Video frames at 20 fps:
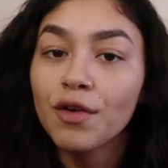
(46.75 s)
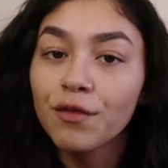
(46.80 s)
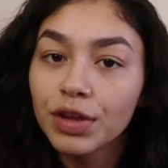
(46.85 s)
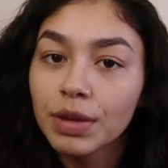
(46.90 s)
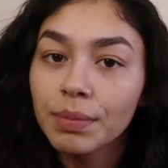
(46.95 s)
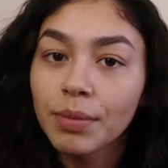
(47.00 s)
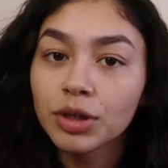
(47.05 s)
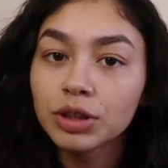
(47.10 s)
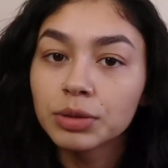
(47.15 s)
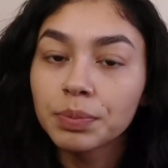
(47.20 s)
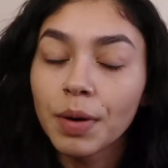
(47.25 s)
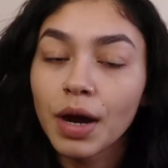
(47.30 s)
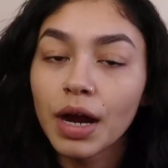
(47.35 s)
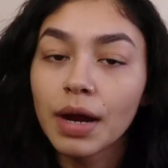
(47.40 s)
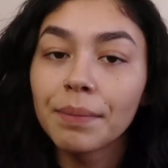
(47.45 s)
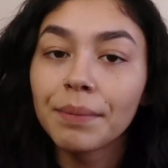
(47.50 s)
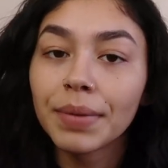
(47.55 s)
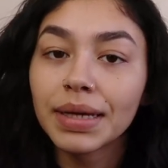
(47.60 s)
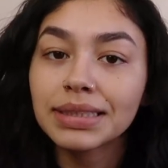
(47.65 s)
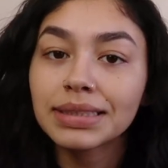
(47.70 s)
for the most
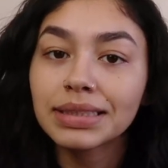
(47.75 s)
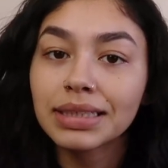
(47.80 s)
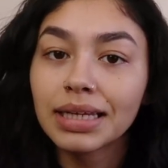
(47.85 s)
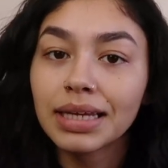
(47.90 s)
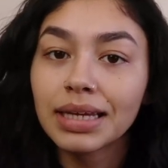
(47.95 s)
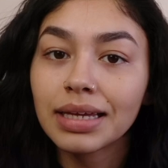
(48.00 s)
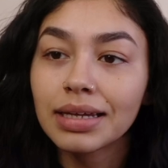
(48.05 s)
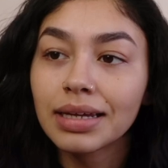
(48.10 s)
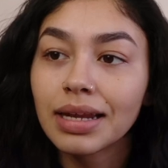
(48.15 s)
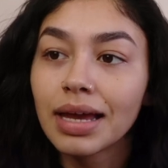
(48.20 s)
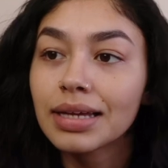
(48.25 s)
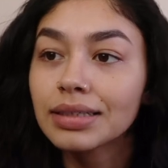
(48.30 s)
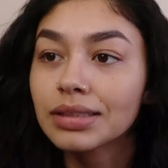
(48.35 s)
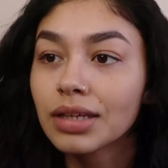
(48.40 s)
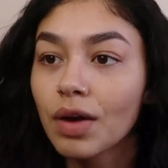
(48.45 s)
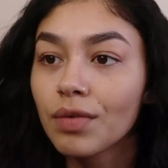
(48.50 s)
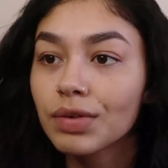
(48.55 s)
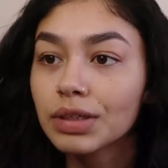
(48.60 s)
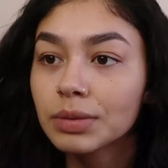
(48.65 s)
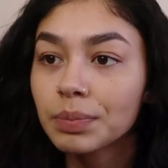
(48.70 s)
part my skin has
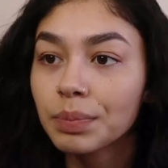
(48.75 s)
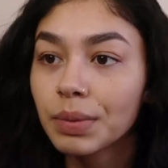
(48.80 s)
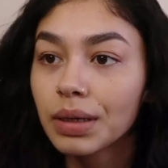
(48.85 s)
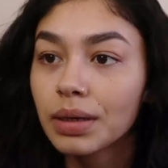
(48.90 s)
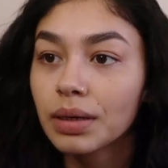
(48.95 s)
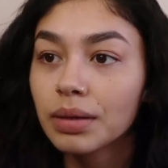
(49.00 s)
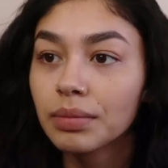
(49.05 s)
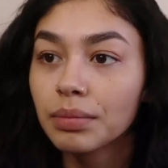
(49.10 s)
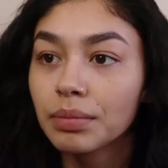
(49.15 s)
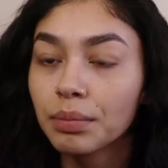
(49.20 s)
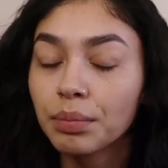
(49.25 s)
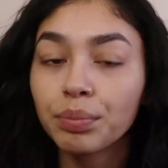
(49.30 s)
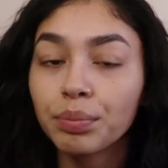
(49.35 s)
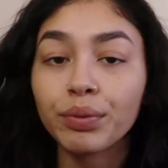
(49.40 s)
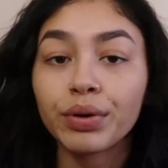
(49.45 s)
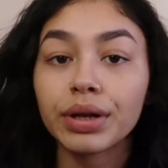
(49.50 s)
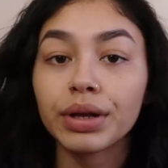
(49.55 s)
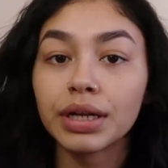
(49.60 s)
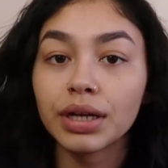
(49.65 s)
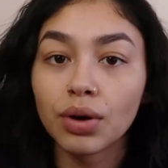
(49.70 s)
always been
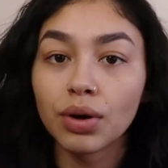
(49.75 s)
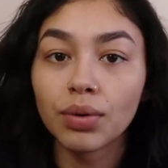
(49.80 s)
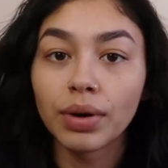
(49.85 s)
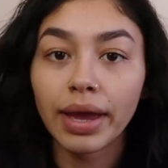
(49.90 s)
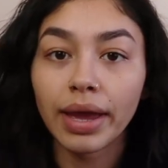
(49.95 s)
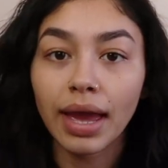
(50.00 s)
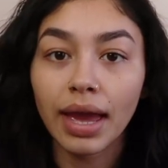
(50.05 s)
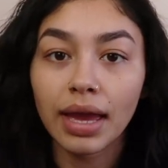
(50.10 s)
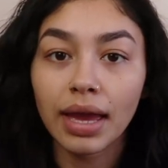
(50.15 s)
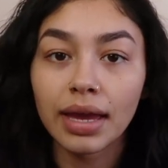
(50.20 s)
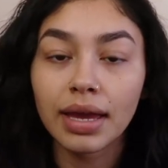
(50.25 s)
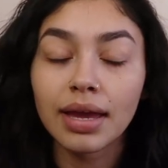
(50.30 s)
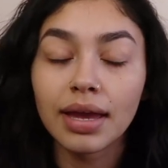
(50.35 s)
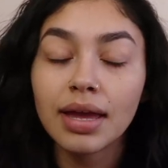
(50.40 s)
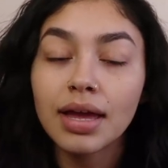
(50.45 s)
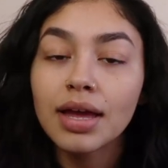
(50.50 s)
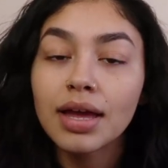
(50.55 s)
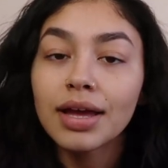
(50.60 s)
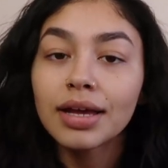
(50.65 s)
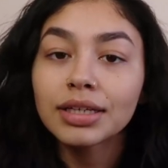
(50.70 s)
pretty
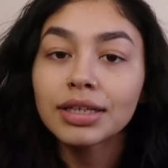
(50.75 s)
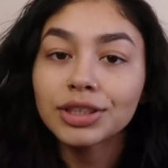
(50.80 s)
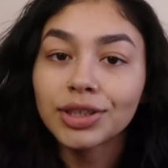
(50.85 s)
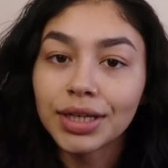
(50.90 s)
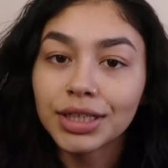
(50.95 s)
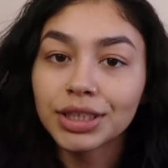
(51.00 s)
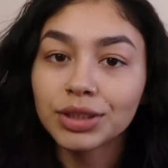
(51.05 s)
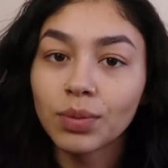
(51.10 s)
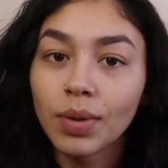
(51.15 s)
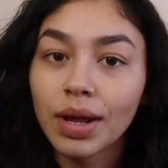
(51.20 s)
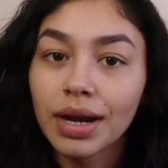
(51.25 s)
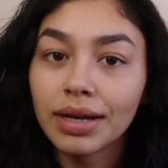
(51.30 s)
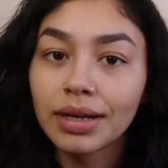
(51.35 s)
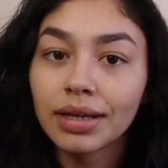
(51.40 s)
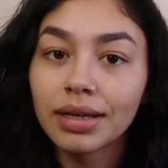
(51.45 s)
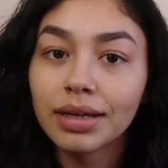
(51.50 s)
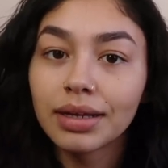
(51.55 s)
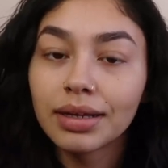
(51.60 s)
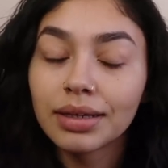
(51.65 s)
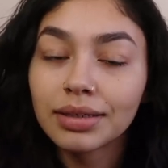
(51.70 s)
okay so I just wanted
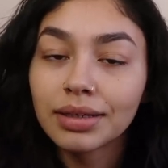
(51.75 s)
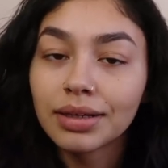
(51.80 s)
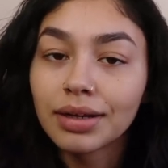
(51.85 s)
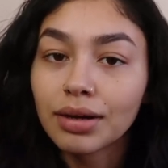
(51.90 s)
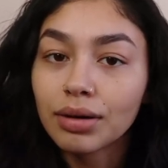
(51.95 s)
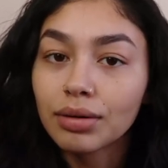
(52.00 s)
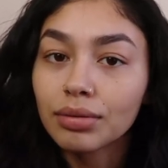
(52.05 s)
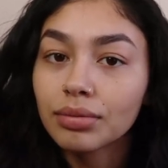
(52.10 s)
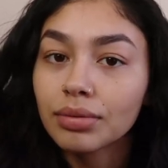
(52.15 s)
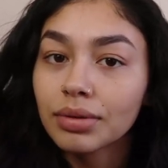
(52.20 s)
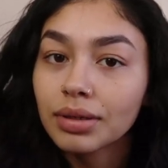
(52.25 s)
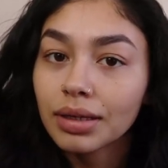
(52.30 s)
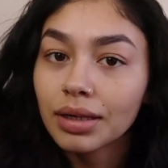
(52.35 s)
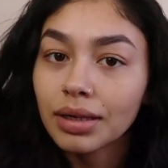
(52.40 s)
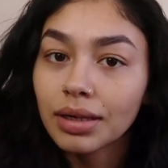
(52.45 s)
to you know